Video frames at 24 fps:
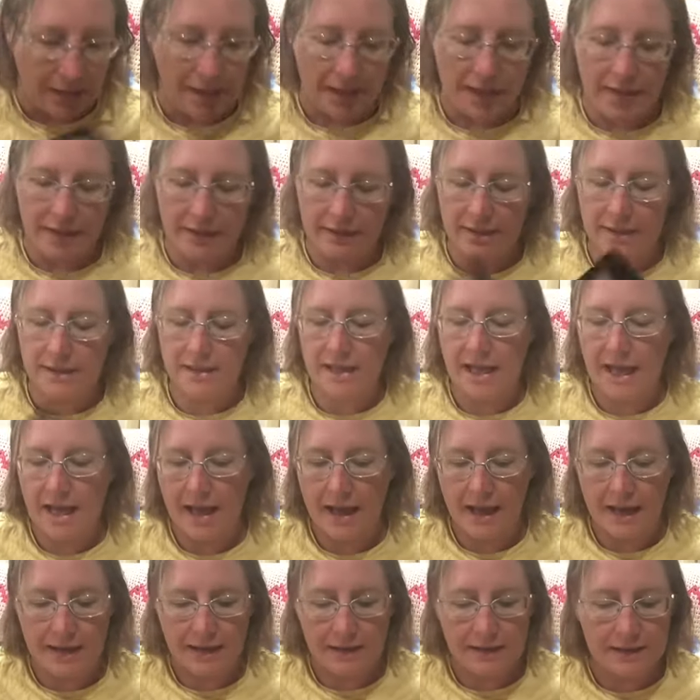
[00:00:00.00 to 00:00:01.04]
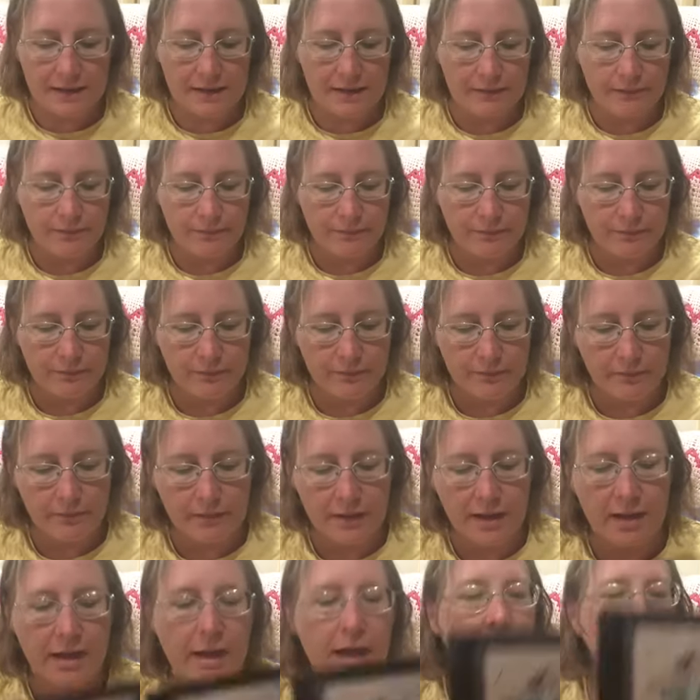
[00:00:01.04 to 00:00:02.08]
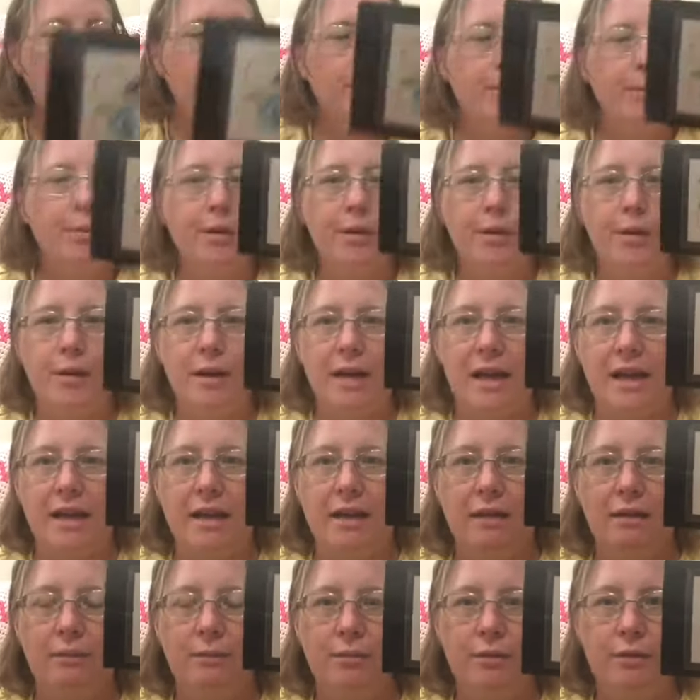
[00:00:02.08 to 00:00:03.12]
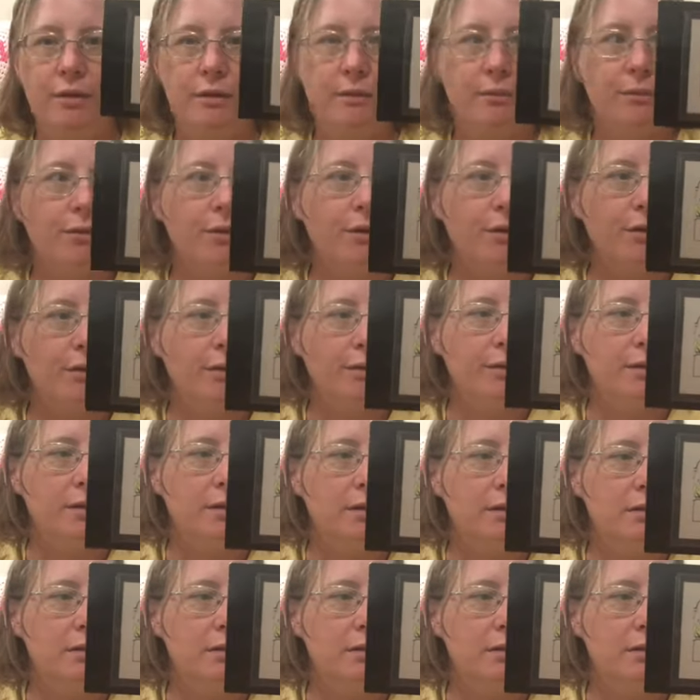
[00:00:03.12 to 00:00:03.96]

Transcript: And this has Garden Prelude